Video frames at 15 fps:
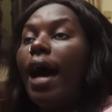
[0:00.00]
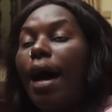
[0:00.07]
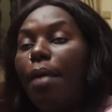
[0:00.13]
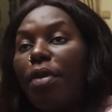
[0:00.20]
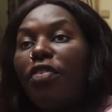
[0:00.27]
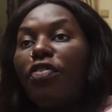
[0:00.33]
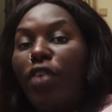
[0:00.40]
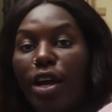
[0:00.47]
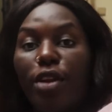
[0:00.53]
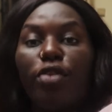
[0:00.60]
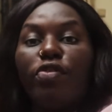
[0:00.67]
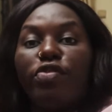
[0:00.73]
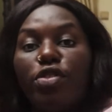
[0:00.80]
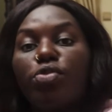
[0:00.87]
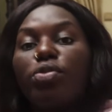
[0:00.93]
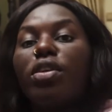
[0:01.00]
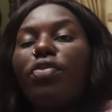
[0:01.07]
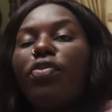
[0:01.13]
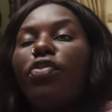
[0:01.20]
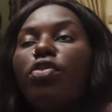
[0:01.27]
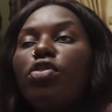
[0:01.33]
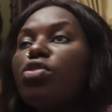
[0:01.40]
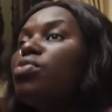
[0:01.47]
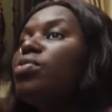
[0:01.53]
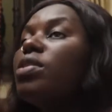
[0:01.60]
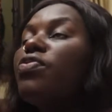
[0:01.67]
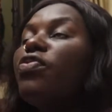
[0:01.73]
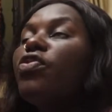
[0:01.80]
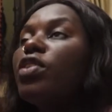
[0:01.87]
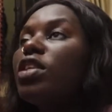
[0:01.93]
i'm a fan of street food
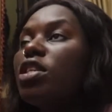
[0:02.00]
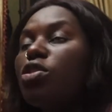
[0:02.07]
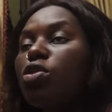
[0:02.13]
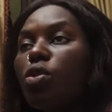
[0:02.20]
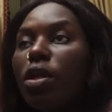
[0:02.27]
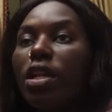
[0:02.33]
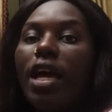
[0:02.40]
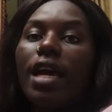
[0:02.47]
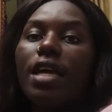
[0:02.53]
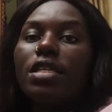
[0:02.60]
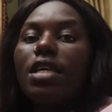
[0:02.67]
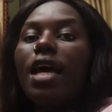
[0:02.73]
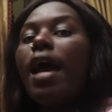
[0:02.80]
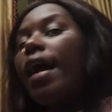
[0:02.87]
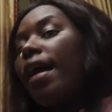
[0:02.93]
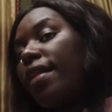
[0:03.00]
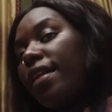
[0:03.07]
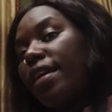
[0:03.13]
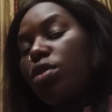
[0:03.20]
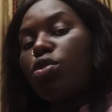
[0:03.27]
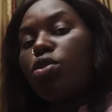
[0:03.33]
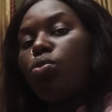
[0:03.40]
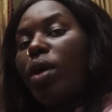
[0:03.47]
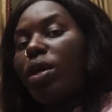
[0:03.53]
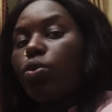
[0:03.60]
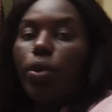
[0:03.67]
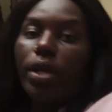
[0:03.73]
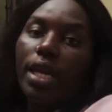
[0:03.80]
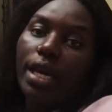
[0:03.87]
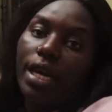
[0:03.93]
street food is so nice that's
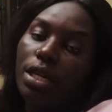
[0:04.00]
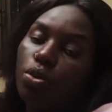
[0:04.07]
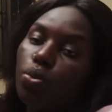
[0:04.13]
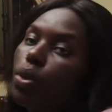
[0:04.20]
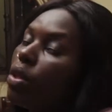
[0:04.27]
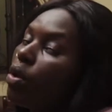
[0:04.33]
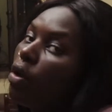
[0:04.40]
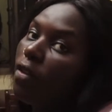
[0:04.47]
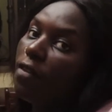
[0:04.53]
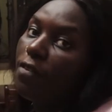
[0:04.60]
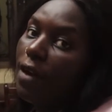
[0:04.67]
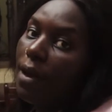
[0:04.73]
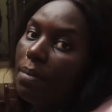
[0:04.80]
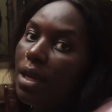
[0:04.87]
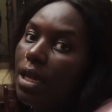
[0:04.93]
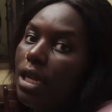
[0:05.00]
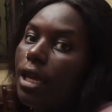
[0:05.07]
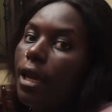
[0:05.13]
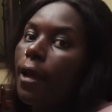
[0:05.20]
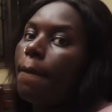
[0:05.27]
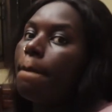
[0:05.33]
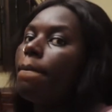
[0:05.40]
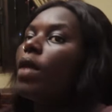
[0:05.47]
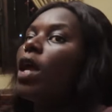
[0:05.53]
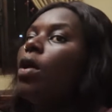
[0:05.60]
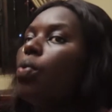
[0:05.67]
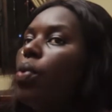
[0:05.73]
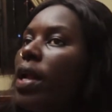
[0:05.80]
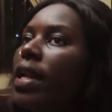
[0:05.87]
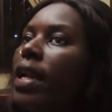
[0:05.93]
what we ate with all family
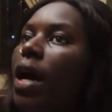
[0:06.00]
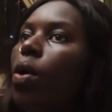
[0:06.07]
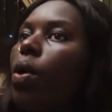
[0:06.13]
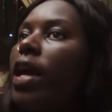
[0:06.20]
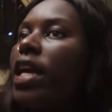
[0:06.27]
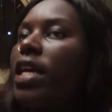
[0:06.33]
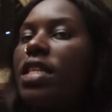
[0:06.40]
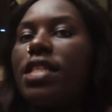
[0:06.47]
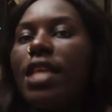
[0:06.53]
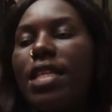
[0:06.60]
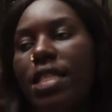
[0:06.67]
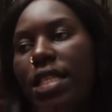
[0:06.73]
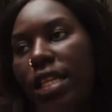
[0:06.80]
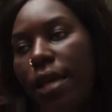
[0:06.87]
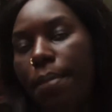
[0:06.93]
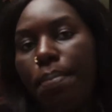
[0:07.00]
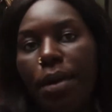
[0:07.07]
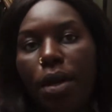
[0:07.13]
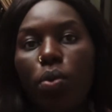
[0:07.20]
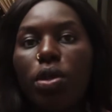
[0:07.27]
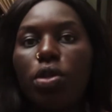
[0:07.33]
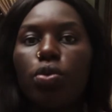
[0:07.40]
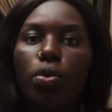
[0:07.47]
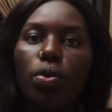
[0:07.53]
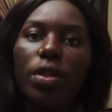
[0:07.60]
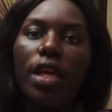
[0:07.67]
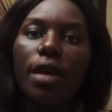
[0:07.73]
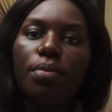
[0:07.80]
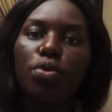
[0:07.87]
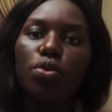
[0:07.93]
right now kids are sleeping we took
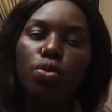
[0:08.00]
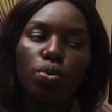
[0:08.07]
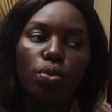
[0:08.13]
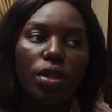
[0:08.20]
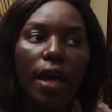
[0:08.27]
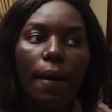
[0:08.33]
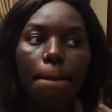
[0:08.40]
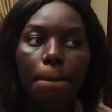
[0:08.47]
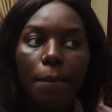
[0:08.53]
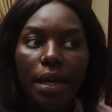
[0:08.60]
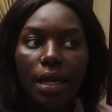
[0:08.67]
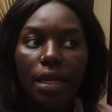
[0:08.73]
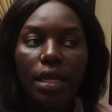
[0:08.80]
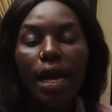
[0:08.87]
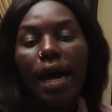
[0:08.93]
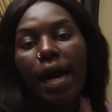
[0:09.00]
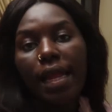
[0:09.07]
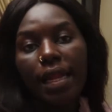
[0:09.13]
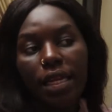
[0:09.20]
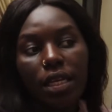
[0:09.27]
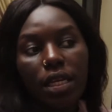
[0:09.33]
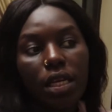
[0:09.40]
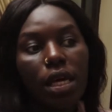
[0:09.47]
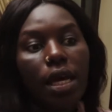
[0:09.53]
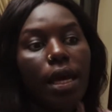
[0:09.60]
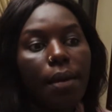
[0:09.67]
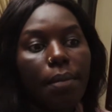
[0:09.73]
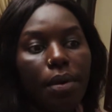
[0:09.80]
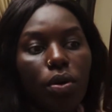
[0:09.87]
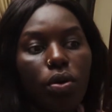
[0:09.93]
them to their bed early
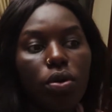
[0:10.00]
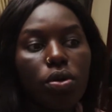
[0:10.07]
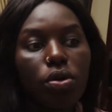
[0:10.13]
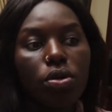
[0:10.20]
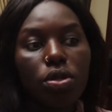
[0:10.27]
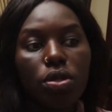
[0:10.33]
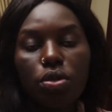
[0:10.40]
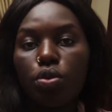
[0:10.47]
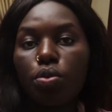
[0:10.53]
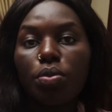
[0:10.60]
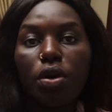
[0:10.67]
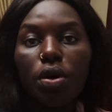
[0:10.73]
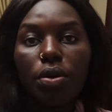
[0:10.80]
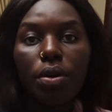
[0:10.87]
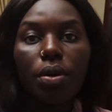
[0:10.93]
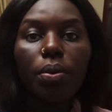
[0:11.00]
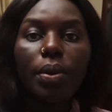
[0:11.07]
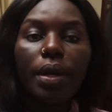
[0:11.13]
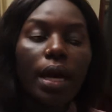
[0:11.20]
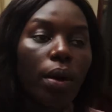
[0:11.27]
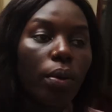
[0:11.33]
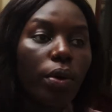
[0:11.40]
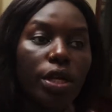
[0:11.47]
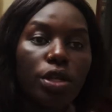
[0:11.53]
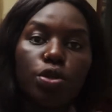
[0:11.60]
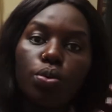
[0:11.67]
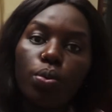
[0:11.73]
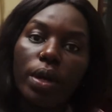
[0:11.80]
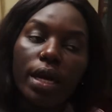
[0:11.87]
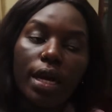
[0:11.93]
because tomorrow we are going
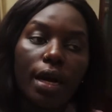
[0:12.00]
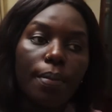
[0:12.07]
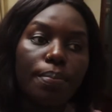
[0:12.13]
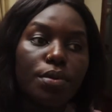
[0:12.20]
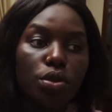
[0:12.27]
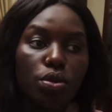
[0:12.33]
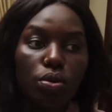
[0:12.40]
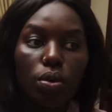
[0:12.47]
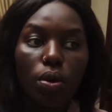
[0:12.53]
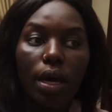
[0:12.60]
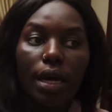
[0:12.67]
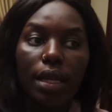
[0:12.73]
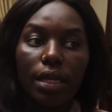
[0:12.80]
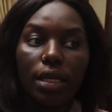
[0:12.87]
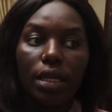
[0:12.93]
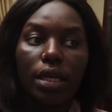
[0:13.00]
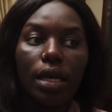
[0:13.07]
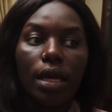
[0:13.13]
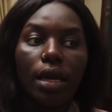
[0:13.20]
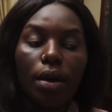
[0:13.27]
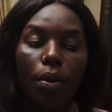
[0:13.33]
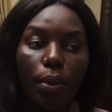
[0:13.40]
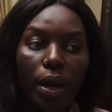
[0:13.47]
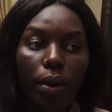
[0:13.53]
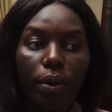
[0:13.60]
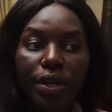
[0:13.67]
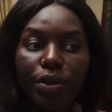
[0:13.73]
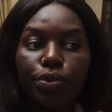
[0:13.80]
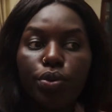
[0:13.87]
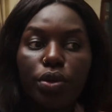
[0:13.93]
to wake up so early we are
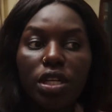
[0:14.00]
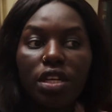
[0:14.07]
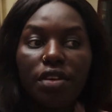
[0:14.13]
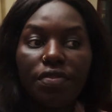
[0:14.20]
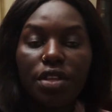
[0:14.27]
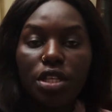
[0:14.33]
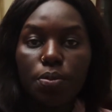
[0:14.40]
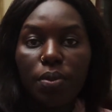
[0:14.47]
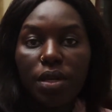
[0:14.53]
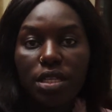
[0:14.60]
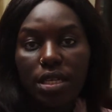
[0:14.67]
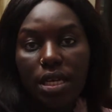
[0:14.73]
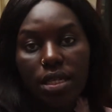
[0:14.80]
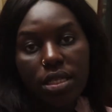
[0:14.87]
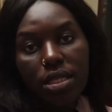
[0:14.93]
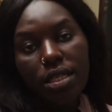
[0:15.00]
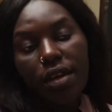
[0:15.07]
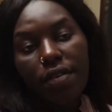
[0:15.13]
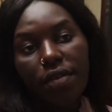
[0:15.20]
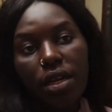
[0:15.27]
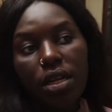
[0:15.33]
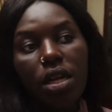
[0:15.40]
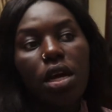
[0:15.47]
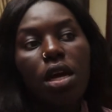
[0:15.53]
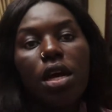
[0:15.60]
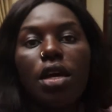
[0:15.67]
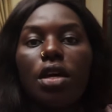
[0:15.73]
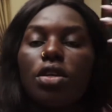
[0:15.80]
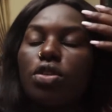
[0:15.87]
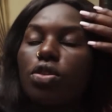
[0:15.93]
going to leave this place at seven
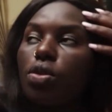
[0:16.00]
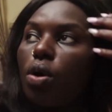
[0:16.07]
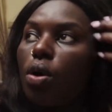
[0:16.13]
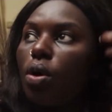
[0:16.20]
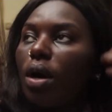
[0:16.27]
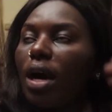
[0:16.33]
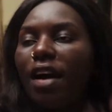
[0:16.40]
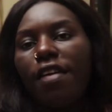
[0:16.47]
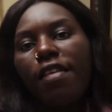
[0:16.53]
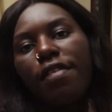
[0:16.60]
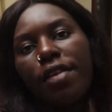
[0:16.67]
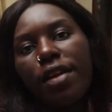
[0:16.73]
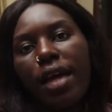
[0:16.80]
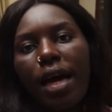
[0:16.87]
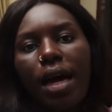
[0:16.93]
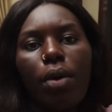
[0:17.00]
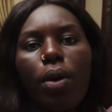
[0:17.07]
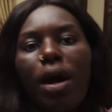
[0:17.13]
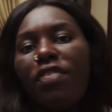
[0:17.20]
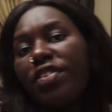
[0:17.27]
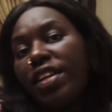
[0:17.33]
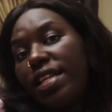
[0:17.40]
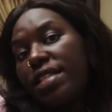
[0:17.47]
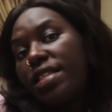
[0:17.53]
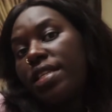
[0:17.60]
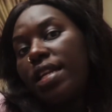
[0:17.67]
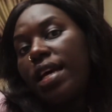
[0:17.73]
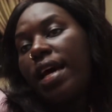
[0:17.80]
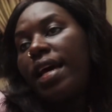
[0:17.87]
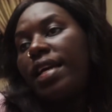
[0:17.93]
so and after
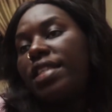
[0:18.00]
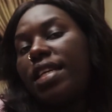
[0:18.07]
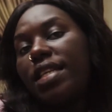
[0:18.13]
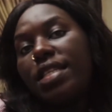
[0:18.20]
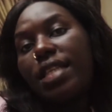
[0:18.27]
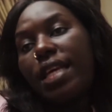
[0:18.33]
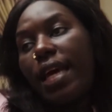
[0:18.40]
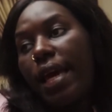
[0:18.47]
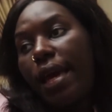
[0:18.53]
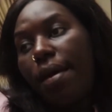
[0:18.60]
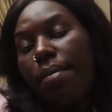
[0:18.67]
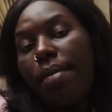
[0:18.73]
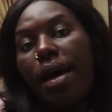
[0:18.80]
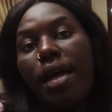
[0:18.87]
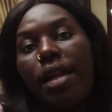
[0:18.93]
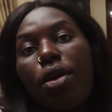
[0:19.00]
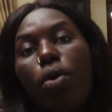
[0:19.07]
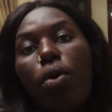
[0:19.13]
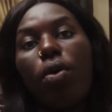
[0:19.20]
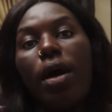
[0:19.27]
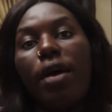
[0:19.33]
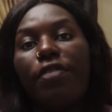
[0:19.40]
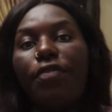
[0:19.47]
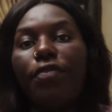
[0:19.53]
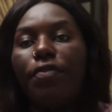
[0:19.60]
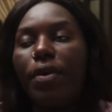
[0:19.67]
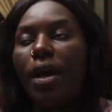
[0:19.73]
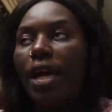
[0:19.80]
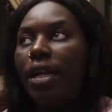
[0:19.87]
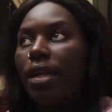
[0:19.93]
dinner i just came and oh,
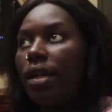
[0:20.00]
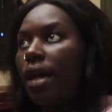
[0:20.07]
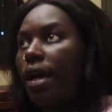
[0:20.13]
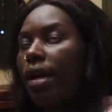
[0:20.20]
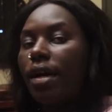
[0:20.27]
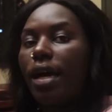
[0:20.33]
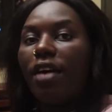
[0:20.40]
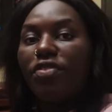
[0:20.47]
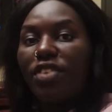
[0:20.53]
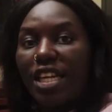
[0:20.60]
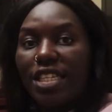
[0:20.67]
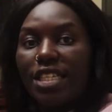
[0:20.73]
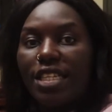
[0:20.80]
and uh, after